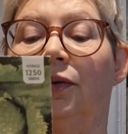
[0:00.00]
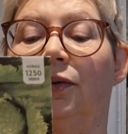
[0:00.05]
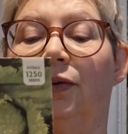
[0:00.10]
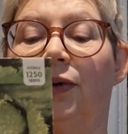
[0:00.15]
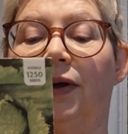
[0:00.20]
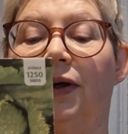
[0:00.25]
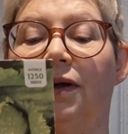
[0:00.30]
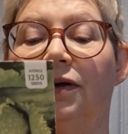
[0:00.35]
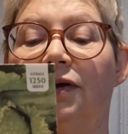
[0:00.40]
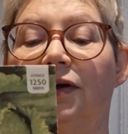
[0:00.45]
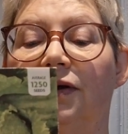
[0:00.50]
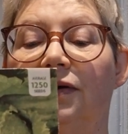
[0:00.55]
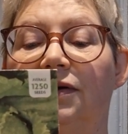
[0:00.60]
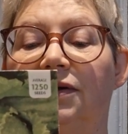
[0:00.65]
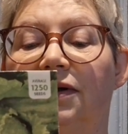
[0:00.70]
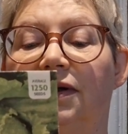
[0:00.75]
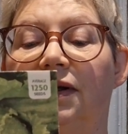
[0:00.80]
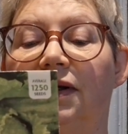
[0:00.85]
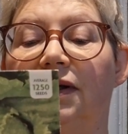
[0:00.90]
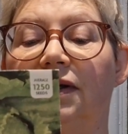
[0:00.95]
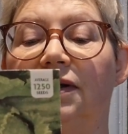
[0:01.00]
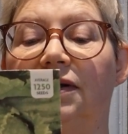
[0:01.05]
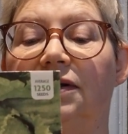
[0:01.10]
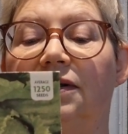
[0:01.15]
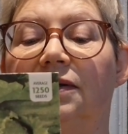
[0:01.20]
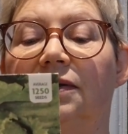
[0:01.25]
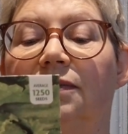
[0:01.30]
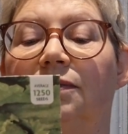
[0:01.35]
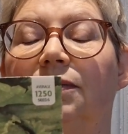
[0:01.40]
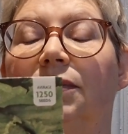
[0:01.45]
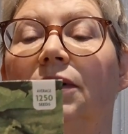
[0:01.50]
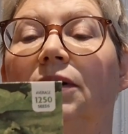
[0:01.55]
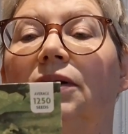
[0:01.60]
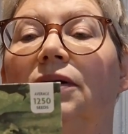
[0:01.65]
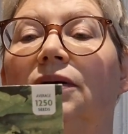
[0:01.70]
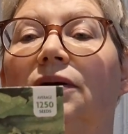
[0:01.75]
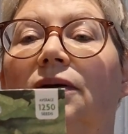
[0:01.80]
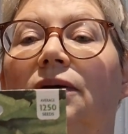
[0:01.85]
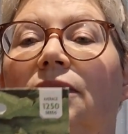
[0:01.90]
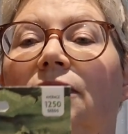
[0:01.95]
We can use these
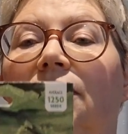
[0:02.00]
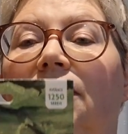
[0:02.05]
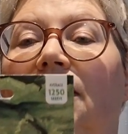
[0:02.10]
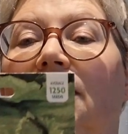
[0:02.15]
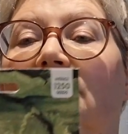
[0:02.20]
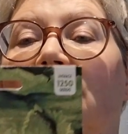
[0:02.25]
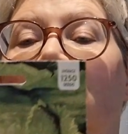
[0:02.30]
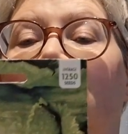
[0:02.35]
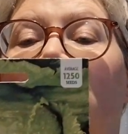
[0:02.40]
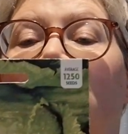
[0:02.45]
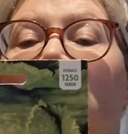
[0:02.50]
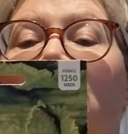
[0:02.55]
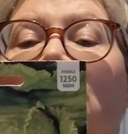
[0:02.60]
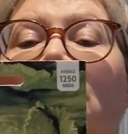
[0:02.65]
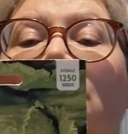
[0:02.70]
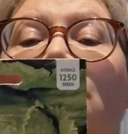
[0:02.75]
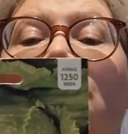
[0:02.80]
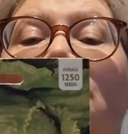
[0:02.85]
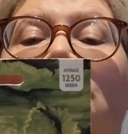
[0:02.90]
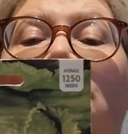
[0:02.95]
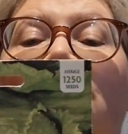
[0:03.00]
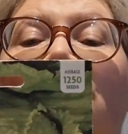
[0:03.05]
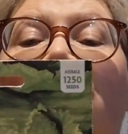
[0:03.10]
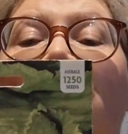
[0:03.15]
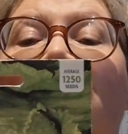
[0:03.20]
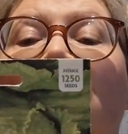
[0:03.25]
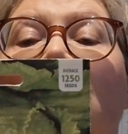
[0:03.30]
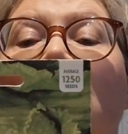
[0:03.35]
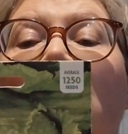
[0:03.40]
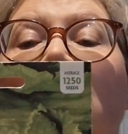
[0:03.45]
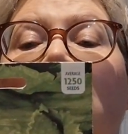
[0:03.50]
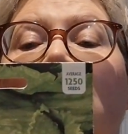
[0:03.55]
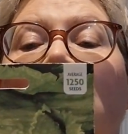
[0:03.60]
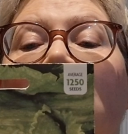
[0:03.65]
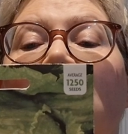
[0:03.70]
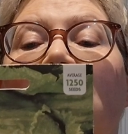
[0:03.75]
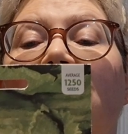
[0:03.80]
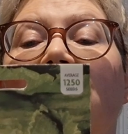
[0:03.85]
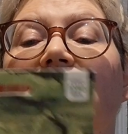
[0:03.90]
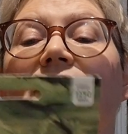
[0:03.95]
by the end of
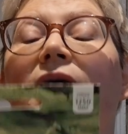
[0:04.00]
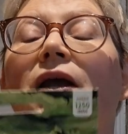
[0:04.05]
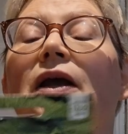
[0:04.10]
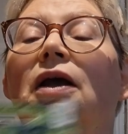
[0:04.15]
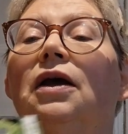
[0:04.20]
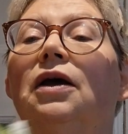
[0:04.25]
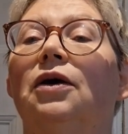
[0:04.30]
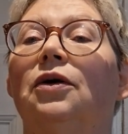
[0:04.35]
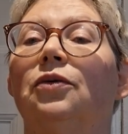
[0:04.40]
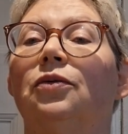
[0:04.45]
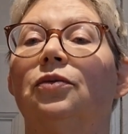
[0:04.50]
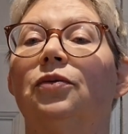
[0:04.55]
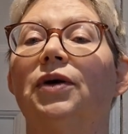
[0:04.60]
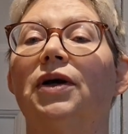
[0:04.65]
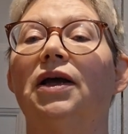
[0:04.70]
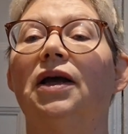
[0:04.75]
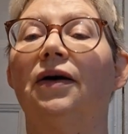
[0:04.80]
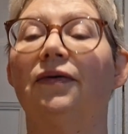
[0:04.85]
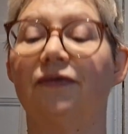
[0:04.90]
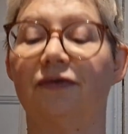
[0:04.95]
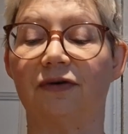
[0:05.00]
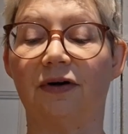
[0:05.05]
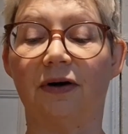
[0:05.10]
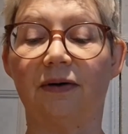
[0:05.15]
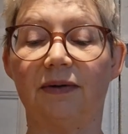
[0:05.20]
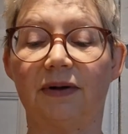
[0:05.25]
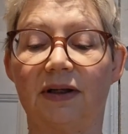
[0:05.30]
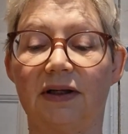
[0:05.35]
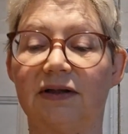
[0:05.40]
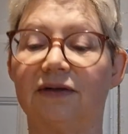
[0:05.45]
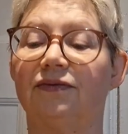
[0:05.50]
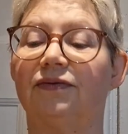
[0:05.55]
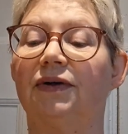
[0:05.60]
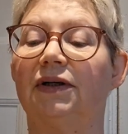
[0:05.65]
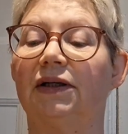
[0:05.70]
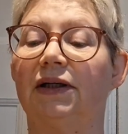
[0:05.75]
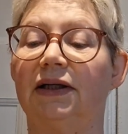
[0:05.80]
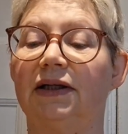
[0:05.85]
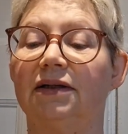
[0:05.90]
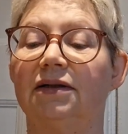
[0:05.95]
2025. We have grown these
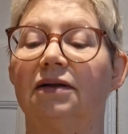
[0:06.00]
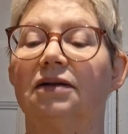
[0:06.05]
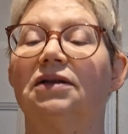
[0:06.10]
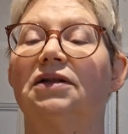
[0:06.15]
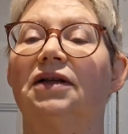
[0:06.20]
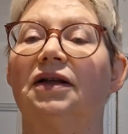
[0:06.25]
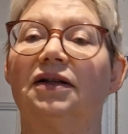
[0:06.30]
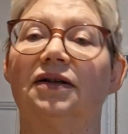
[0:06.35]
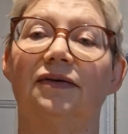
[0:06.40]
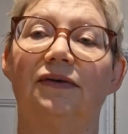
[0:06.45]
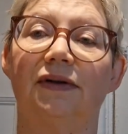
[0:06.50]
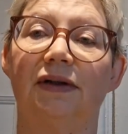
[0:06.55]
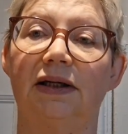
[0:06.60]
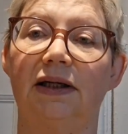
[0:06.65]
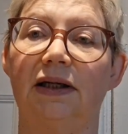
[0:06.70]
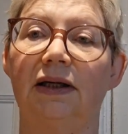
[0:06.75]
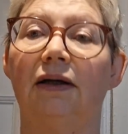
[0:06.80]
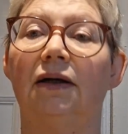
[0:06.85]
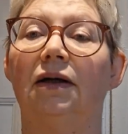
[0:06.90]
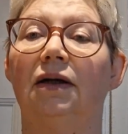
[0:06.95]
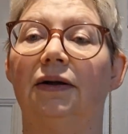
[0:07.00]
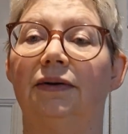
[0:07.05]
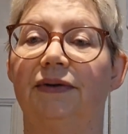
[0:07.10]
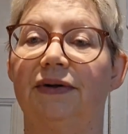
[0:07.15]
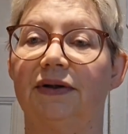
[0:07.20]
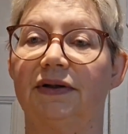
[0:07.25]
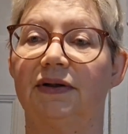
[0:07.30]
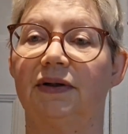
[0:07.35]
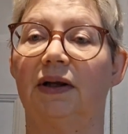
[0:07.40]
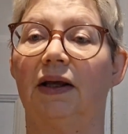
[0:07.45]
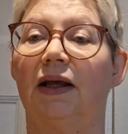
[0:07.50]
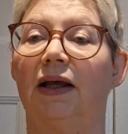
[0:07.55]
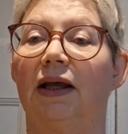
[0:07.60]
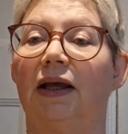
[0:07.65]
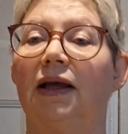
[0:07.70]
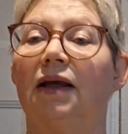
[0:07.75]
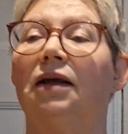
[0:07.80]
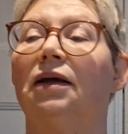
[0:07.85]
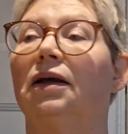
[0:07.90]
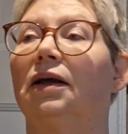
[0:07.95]
really successfully this
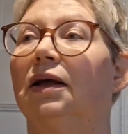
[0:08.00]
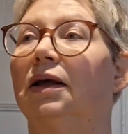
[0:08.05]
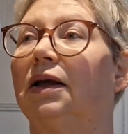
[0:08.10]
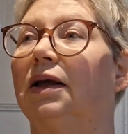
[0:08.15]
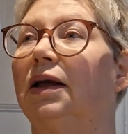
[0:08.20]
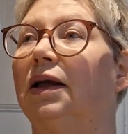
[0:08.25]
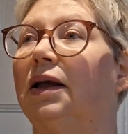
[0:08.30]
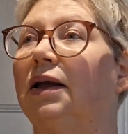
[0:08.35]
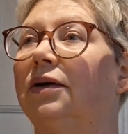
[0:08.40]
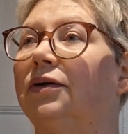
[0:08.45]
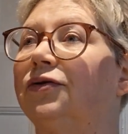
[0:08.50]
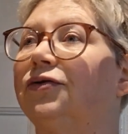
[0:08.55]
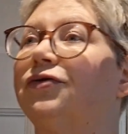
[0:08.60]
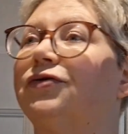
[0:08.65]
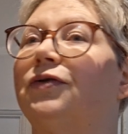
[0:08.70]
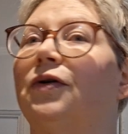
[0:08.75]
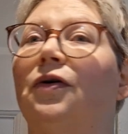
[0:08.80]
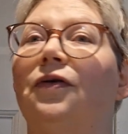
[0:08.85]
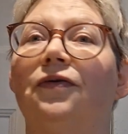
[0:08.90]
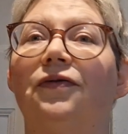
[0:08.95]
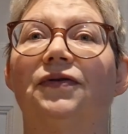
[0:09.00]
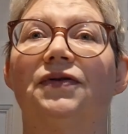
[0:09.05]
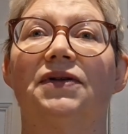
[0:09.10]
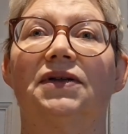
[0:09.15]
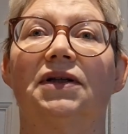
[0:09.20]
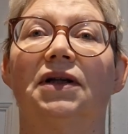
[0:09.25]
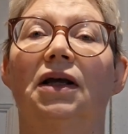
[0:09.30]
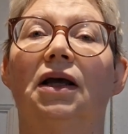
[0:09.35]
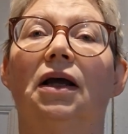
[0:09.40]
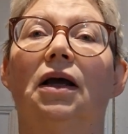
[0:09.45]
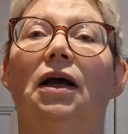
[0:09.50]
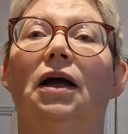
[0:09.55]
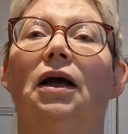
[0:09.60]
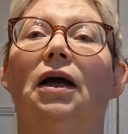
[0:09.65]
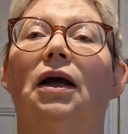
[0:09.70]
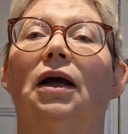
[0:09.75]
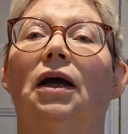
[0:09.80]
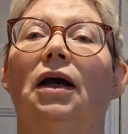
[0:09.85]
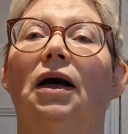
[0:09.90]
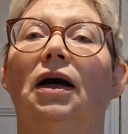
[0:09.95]
year in troughs.
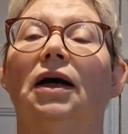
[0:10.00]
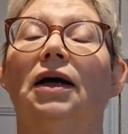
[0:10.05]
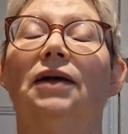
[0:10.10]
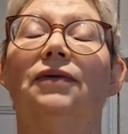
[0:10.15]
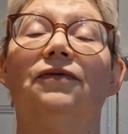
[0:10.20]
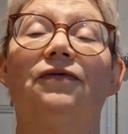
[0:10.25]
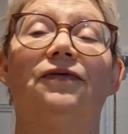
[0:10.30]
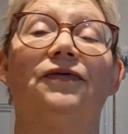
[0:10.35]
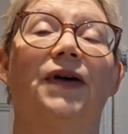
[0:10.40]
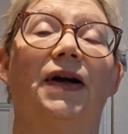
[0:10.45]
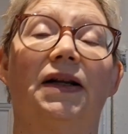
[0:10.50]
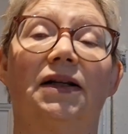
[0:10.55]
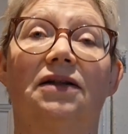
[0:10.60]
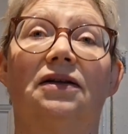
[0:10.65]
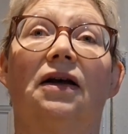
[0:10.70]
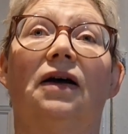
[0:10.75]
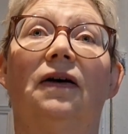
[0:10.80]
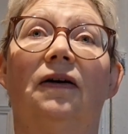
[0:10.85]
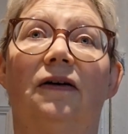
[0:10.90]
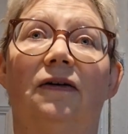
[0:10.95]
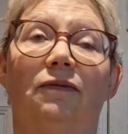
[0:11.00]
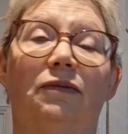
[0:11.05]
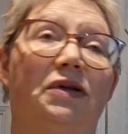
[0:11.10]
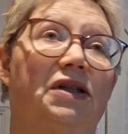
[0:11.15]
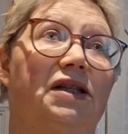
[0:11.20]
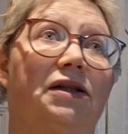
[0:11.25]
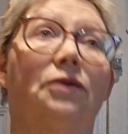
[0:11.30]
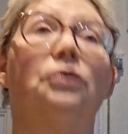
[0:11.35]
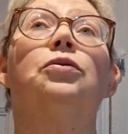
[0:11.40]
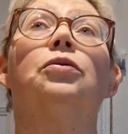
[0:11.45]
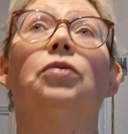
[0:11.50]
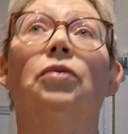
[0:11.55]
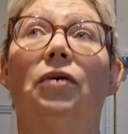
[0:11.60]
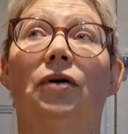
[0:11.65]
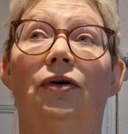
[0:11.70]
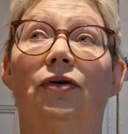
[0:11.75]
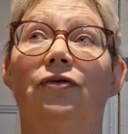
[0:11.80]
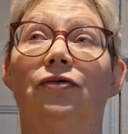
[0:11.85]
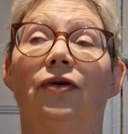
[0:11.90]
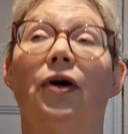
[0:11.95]
In fact, I'm still
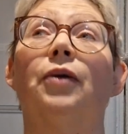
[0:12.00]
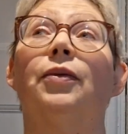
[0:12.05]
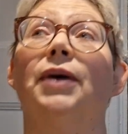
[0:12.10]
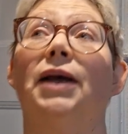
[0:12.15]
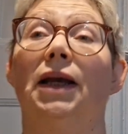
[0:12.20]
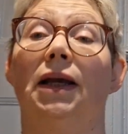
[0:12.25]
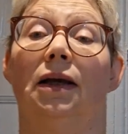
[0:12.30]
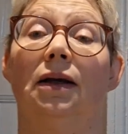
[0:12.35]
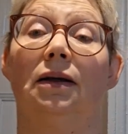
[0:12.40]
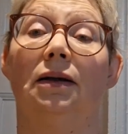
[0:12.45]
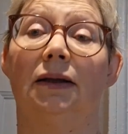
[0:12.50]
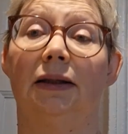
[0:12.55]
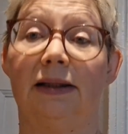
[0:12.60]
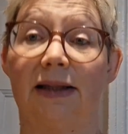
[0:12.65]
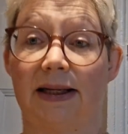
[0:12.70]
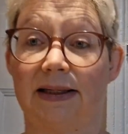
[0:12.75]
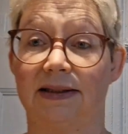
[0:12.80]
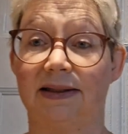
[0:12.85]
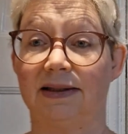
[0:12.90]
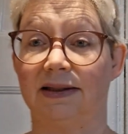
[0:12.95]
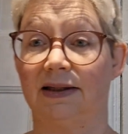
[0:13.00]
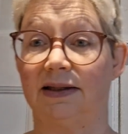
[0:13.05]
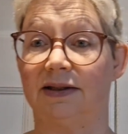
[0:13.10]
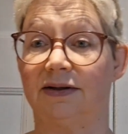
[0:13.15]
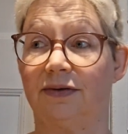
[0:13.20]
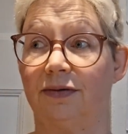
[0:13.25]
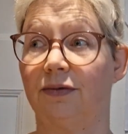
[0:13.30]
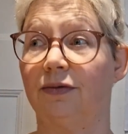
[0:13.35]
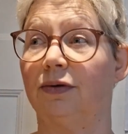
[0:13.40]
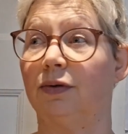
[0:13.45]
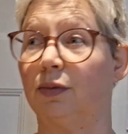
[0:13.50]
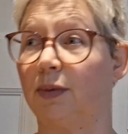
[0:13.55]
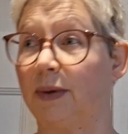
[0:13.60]
growing lettuces through the